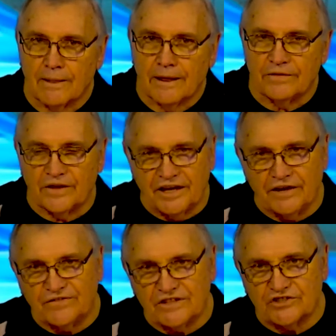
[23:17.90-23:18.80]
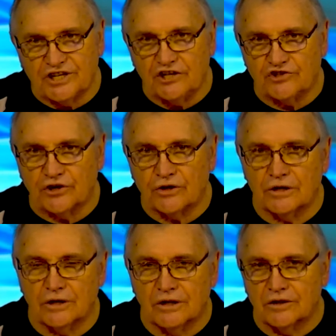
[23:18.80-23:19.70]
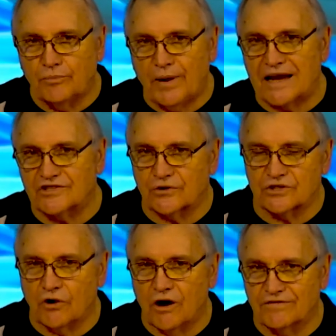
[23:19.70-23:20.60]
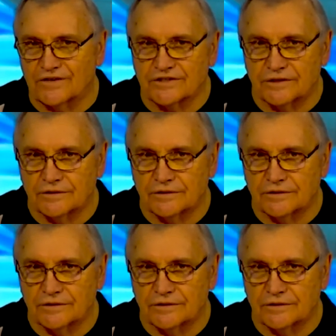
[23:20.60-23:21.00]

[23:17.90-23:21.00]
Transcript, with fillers: The gift is teacher, the pastor is office